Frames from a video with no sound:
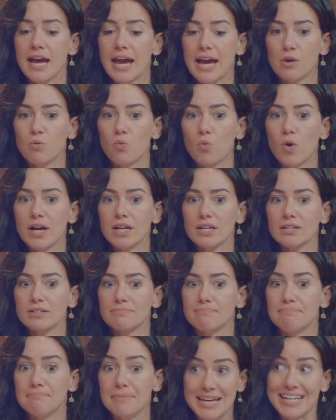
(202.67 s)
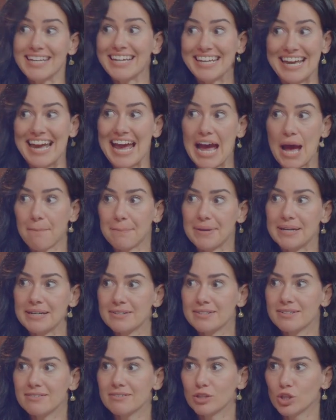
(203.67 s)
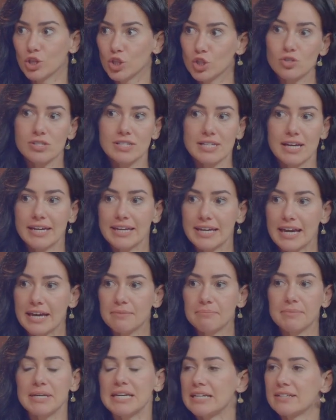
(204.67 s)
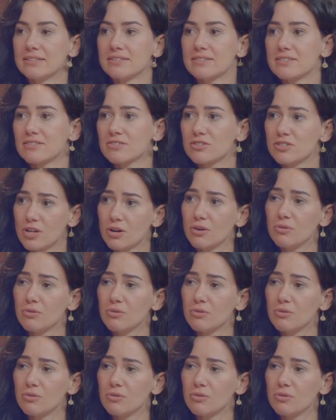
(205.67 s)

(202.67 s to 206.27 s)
and what making it happen looks like and means. So,